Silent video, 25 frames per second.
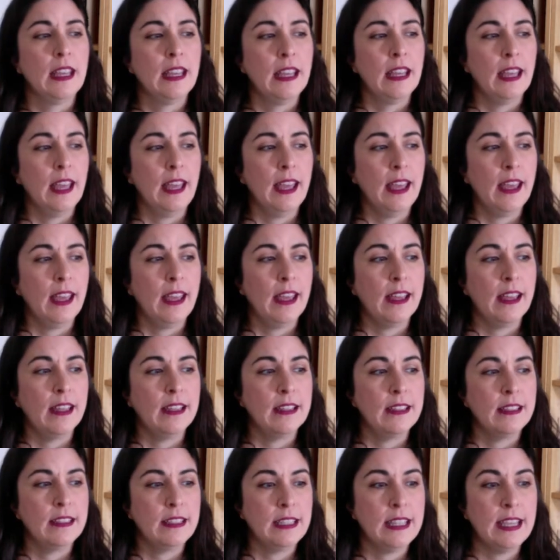
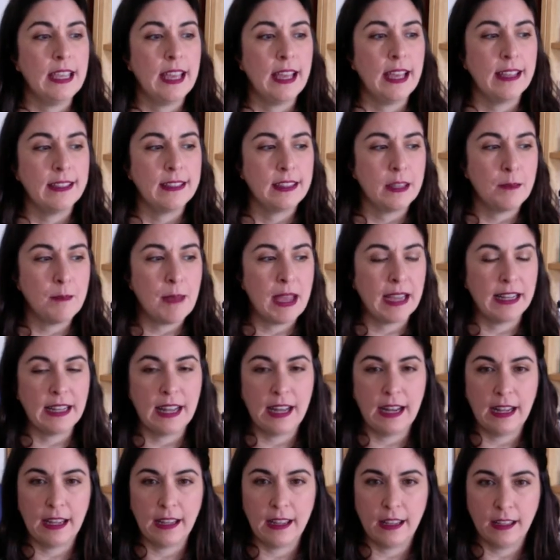And he has the
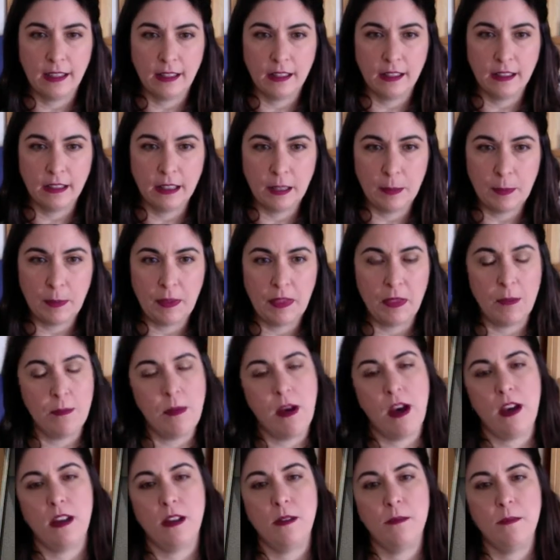magnetic clip at the
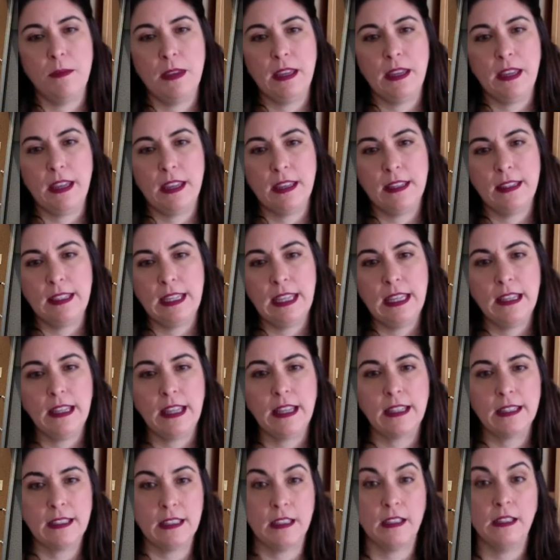bottom because he
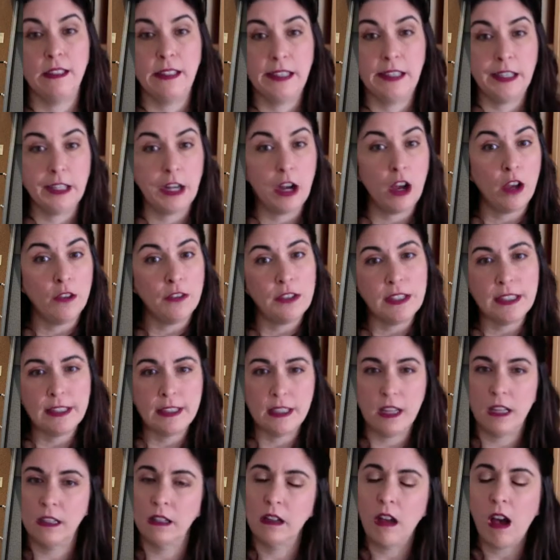likes to clear off his
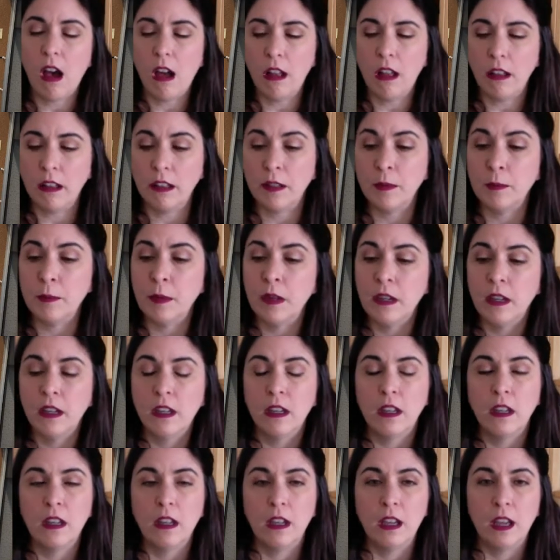done column,
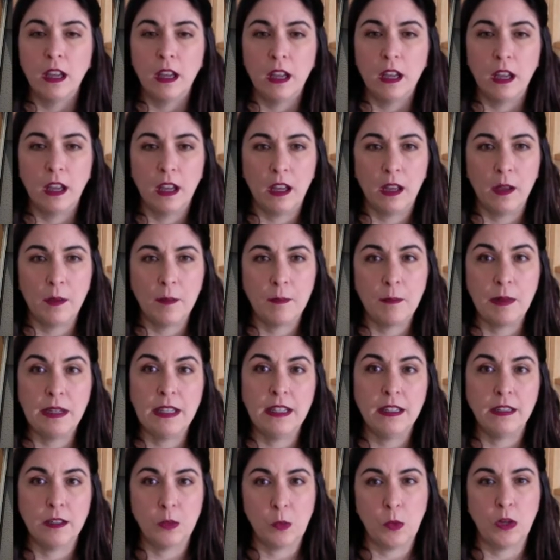but he
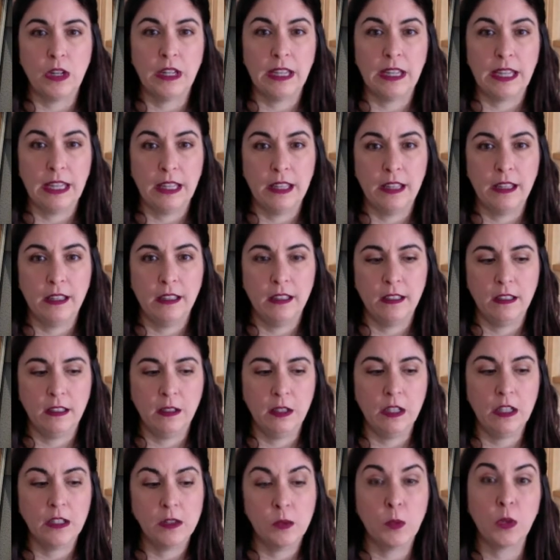doesn't want
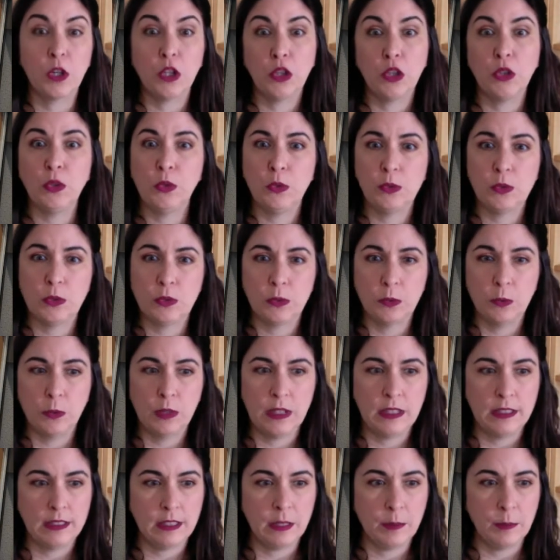to lose what
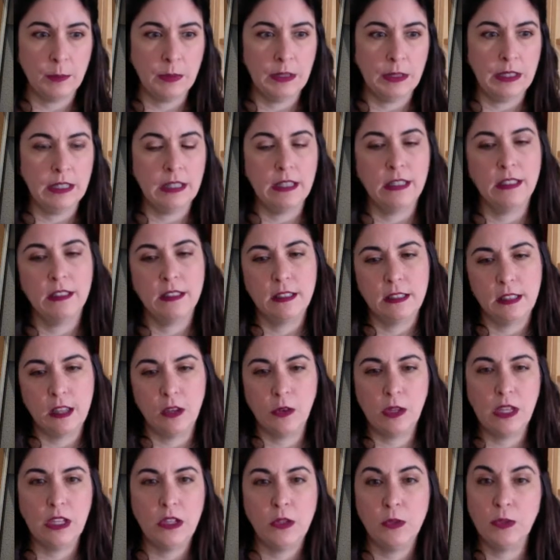he's completed. So
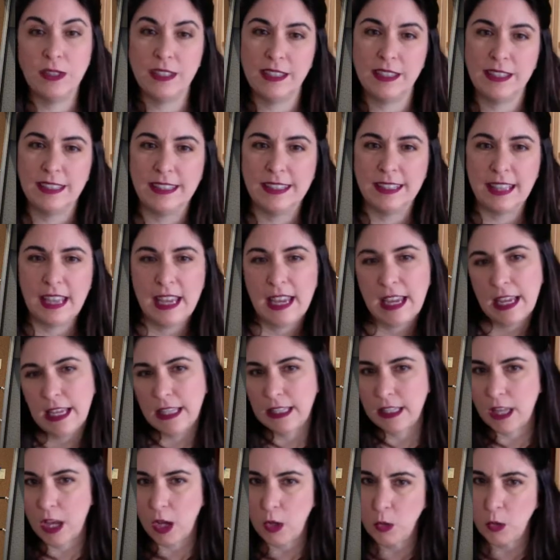he uses
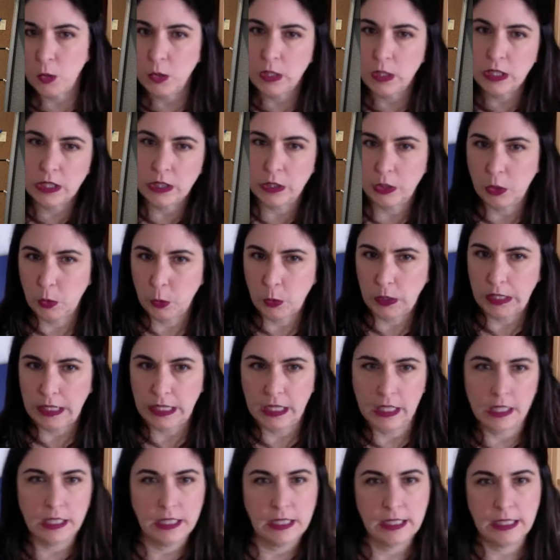his own little tweak
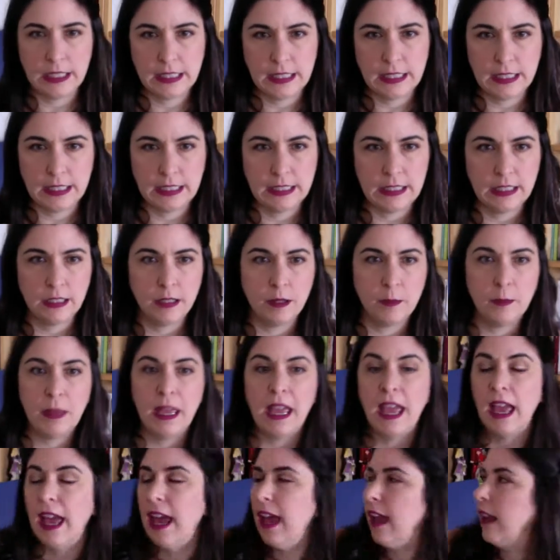on the system.
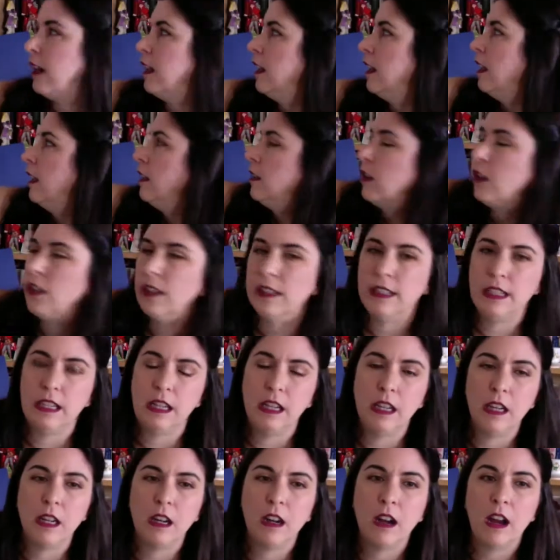And as you can see
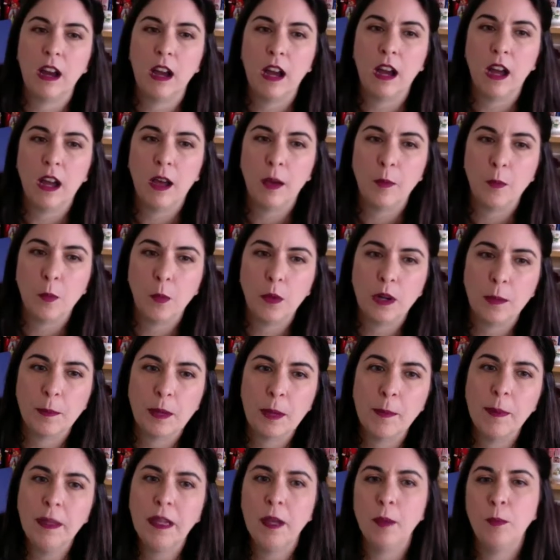here, when I'm
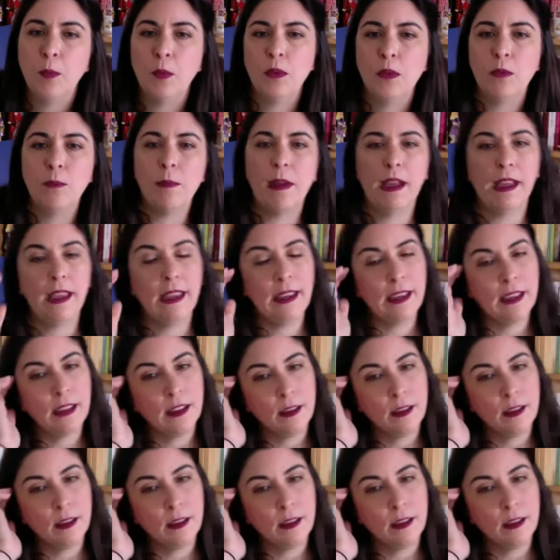coming up with my